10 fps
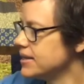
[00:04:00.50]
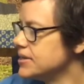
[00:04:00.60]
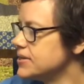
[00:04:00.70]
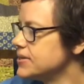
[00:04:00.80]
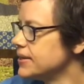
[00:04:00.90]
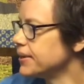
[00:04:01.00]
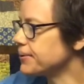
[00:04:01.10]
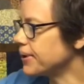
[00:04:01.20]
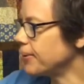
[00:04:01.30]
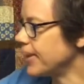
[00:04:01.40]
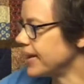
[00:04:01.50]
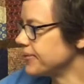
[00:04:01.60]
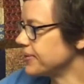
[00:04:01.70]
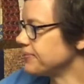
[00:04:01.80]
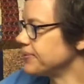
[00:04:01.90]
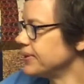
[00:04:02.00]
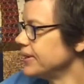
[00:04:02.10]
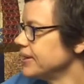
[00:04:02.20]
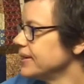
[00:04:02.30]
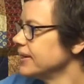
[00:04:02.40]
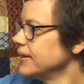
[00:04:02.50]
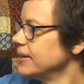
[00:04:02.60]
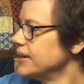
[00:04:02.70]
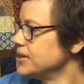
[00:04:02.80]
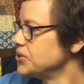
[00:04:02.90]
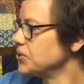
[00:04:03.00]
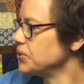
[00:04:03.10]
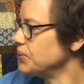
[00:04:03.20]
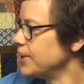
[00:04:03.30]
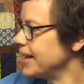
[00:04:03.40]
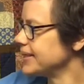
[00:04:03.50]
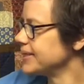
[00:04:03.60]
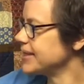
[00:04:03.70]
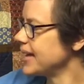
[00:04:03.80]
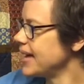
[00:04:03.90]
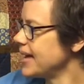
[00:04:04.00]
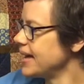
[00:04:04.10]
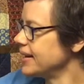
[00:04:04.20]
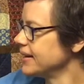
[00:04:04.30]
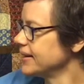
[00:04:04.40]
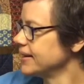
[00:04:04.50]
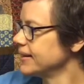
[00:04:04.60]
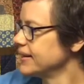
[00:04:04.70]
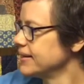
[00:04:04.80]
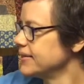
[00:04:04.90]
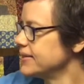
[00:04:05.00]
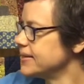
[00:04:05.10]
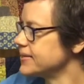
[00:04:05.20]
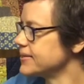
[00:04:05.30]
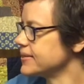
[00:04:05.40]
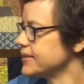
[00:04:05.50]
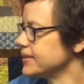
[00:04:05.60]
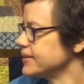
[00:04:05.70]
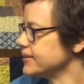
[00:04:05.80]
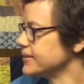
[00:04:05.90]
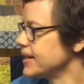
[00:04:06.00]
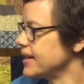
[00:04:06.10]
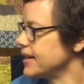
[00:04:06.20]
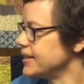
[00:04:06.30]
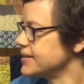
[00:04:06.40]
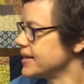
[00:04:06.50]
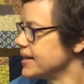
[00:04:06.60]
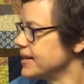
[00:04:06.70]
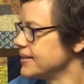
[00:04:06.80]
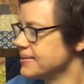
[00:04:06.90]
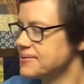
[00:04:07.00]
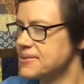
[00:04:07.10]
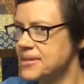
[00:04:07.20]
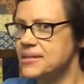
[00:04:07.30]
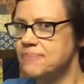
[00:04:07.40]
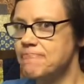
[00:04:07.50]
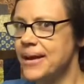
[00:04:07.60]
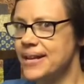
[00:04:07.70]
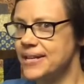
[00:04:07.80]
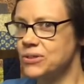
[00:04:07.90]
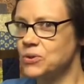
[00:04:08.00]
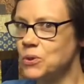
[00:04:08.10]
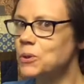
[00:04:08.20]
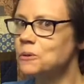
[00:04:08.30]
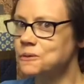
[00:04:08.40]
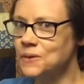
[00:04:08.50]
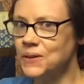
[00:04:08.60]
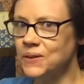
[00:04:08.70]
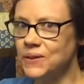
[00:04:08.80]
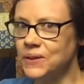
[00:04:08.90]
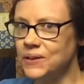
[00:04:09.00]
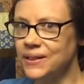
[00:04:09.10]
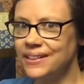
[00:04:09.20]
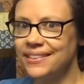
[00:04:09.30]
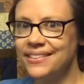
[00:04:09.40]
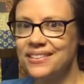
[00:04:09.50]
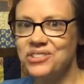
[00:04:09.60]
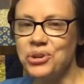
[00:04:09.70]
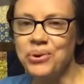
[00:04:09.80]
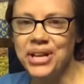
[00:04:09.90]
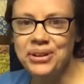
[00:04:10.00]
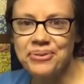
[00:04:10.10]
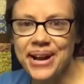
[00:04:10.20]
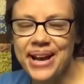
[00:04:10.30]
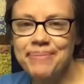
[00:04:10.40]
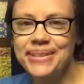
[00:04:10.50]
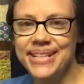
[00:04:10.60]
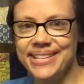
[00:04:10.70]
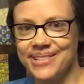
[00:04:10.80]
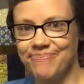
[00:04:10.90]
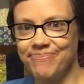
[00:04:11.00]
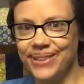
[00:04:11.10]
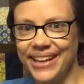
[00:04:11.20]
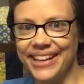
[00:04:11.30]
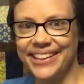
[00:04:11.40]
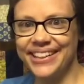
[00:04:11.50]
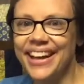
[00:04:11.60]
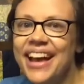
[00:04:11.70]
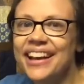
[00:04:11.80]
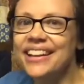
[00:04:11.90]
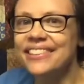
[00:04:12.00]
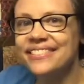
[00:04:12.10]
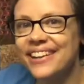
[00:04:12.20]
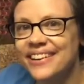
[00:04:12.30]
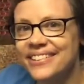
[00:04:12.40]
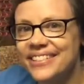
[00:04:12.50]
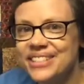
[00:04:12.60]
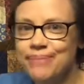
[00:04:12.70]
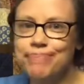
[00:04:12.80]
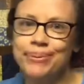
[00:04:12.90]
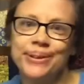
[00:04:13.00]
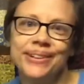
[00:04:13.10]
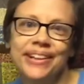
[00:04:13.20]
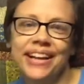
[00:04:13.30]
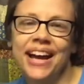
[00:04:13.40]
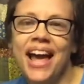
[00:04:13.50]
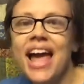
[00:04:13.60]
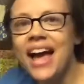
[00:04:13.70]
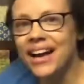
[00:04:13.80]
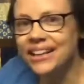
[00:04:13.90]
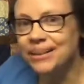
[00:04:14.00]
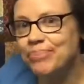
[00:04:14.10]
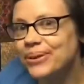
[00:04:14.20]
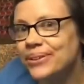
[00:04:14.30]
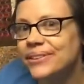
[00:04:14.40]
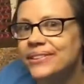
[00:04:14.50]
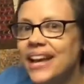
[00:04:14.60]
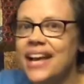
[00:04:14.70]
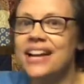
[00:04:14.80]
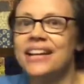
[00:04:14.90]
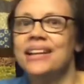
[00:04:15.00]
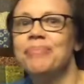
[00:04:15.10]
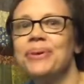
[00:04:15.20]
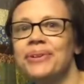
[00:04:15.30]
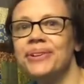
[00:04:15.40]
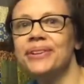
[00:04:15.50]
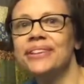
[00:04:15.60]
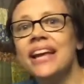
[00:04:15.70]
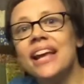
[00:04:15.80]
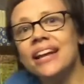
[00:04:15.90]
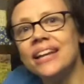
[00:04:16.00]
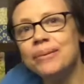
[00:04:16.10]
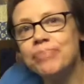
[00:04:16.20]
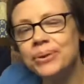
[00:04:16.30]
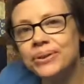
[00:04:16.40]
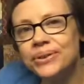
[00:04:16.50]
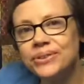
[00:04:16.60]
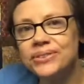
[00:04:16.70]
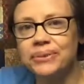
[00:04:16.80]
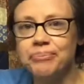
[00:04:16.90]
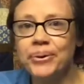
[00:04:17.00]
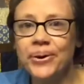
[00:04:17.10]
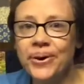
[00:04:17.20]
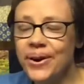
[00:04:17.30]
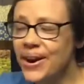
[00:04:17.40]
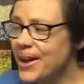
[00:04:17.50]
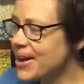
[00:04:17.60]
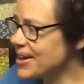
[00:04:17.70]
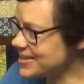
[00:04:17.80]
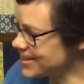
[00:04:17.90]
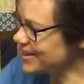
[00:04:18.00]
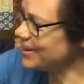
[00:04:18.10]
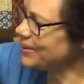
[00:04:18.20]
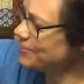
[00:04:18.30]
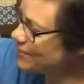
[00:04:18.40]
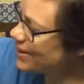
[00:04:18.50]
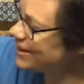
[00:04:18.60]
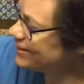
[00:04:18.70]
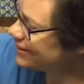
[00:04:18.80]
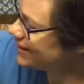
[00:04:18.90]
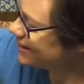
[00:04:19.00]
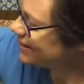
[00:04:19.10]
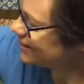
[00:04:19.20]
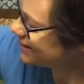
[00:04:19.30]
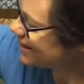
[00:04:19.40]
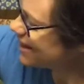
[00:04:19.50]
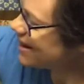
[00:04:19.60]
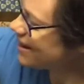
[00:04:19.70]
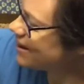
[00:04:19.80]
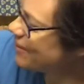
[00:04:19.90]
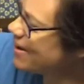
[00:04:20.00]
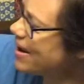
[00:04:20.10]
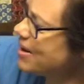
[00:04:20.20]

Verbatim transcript: zero at the foot and two at the head. This little teddy said, this bed is too full. So he grabbed his blanket and he started to pull. And he pulled and he pulled and he pulled some more until one little teddy went